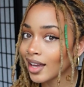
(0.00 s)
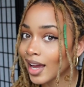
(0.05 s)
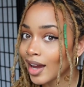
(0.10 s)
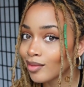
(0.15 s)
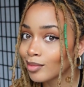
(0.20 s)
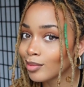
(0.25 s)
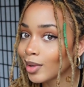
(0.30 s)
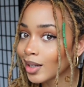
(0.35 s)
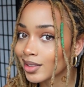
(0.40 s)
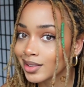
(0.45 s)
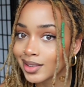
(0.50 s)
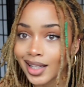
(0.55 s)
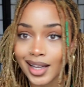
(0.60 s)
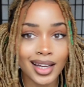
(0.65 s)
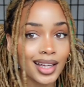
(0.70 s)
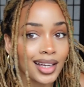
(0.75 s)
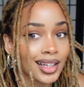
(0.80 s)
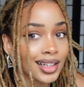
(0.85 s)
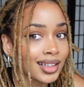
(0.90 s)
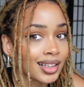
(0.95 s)
Everybody
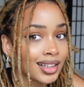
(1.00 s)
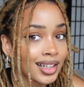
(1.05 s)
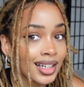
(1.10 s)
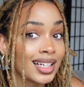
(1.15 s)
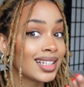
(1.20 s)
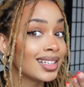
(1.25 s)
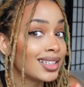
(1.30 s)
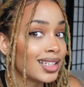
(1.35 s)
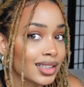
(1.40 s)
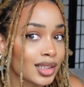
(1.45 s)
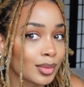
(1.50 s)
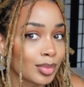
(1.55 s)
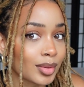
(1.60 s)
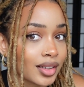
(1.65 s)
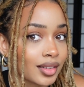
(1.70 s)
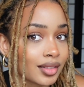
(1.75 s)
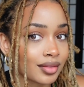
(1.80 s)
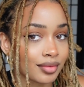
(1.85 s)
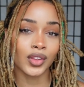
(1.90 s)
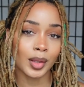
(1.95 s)
say it,
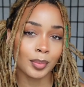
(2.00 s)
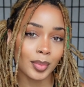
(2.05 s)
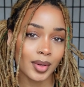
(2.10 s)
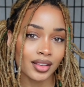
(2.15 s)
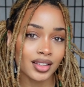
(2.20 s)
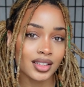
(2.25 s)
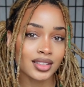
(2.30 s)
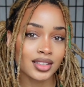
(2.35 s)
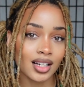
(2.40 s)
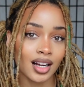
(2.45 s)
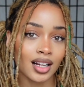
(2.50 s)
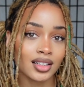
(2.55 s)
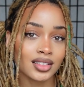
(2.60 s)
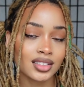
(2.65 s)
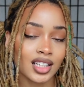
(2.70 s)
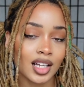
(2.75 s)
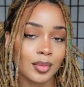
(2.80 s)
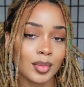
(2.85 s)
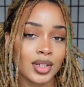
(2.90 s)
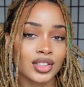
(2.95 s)
discipline. Flipping this
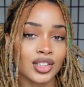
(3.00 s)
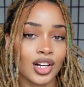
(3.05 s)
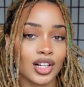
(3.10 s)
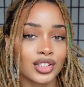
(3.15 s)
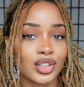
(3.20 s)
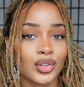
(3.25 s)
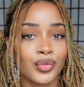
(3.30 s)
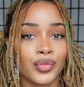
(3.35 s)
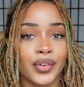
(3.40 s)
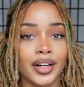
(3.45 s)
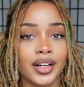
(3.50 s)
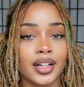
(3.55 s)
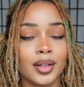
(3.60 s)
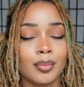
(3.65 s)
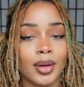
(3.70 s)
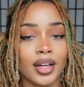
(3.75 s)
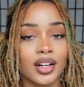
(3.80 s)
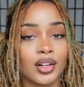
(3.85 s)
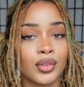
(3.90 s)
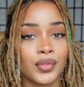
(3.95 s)
concept is also very
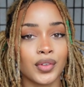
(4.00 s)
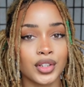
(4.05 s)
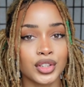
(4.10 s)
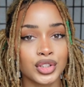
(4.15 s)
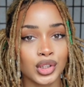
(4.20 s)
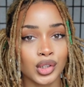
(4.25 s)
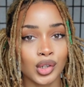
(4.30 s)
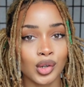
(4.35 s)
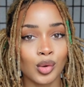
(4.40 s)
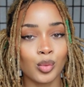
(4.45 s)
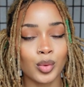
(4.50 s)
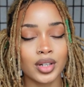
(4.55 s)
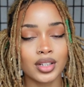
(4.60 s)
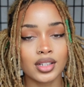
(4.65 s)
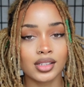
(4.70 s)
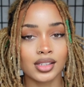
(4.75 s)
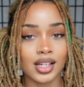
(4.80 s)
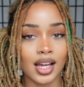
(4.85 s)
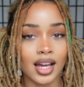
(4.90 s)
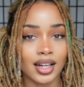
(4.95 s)
beneficial when
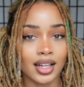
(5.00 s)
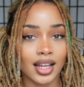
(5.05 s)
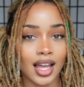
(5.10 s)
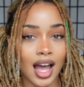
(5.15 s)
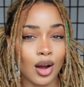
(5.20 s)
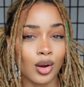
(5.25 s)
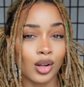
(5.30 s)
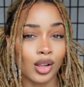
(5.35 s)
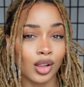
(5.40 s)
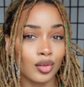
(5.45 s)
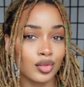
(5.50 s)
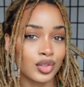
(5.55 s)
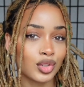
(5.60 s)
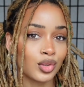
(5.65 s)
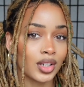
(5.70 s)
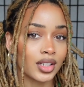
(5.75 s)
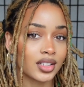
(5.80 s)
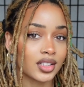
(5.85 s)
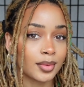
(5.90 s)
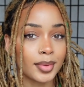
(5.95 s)
deciding how close
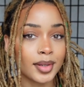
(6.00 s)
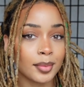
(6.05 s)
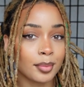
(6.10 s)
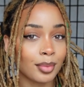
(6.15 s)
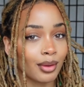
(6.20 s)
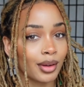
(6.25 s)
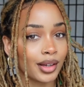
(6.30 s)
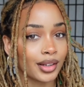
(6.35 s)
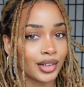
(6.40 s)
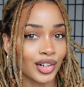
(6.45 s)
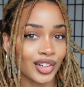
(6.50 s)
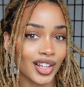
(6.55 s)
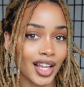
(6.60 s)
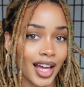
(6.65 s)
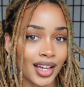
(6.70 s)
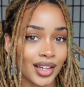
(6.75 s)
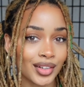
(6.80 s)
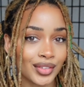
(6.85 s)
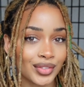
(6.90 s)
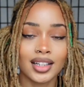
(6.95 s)
you get to people in your
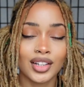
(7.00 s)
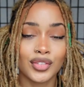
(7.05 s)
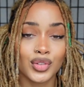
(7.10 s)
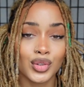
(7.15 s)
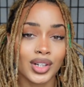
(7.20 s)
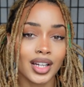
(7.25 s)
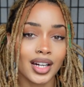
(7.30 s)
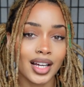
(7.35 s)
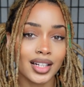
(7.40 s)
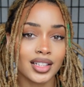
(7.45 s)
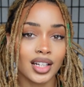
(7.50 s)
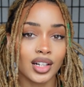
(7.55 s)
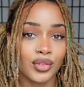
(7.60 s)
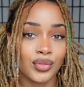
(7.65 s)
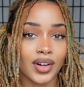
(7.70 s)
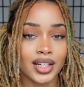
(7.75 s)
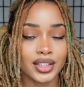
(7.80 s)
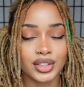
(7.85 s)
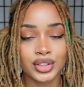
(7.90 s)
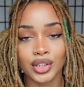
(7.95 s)
life. If you can
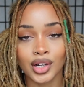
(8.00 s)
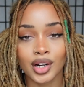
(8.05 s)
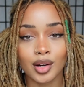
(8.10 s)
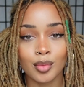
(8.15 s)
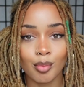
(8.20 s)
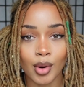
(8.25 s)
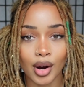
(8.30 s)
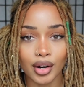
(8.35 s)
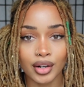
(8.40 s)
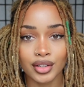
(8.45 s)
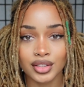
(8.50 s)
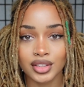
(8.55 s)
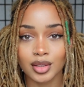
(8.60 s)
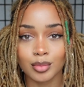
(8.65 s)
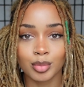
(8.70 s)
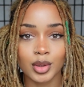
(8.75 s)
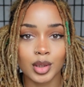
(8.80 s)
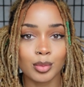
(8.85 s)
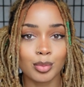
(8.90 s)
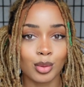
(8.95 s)
identify certain markers
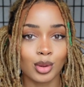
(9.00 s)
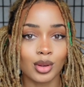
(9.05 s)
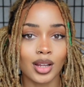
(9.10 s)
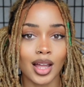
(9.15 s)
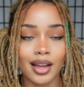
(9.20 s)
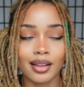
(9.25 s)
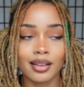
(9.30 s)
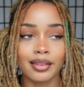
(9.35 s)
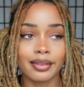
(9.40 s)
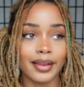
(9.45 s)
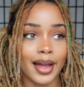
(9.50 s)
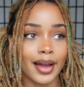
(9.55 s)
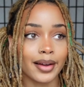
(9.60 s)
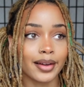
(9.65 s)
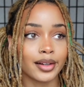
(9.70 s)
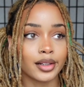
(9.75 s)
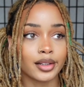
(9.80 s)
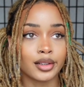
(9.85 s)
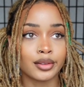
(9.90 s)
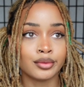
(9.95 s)
in people like
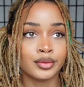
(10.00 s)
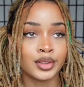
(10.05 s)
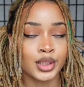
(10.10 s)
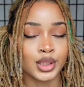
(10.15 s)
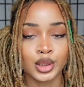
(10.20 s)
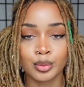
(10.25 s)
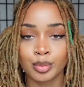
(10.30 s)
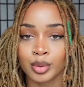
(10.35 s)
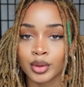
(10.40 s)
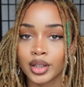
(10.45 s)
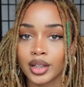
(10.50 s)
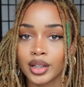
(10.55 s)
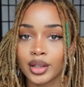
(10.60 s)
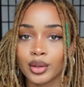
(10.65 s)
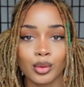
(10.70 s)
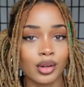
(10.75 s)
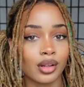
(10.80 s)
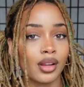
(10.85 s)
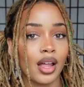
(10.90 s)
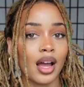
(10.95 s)
lack of
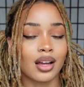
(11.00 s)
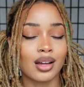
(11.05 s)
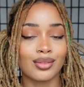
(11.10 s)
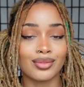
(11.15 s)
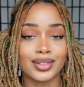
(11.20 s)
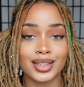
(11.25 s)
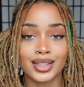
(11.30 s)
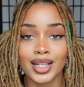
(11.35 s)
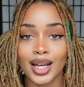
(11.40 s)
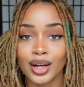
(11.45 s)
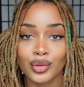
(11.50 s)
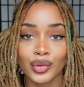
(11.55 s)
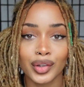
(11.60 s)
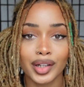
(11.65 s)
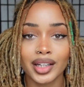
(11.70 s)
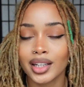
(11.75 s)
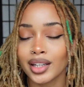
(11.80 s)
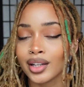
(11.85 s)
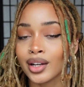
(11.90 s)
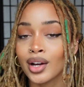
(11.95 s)
discipline or lack of
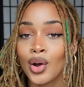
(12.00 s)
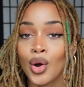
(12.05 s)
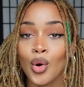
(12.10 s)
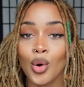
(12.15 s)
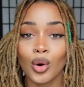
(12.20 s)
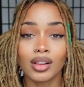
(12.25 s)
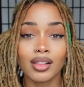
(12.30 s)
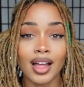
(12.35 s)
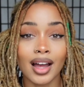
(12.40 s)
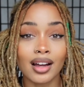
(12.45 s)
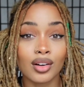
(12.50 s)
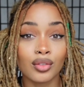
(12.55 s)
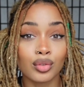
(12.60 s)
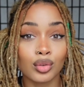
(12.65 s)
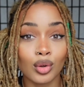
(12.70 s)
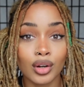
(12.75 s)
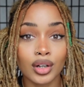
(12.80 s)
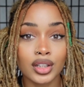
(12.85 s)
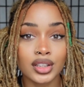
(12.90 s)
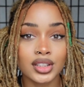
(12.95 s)
integrity or lack of
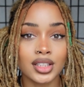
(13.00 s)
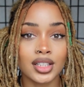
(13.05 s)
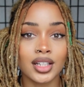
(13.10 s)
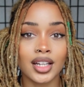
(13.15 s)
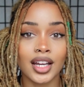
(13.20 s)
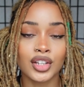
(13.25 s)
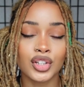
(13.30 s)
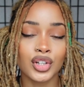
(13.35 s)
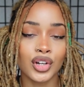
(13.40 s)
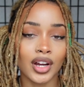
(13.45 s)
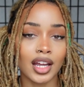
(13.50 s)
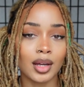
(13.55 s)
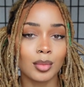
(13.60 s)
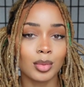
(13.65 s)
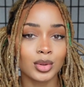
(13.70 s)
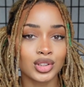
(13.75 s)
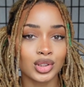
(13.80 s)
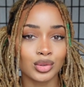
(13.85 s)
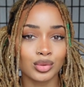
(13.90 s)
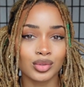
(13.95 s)
loyalty, and you're
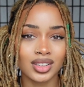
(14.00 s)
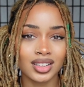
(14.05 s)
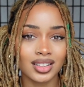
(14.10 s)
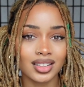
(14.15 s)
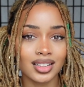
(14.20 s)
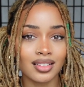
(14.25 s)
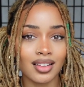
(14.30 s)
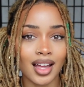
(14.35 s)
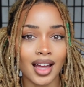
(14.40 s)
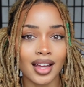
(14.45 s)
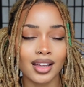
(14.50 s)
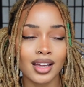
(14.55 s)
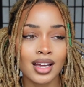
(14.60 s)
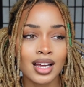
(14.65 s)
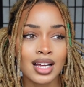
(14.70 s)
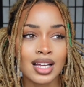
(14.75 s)
able to really like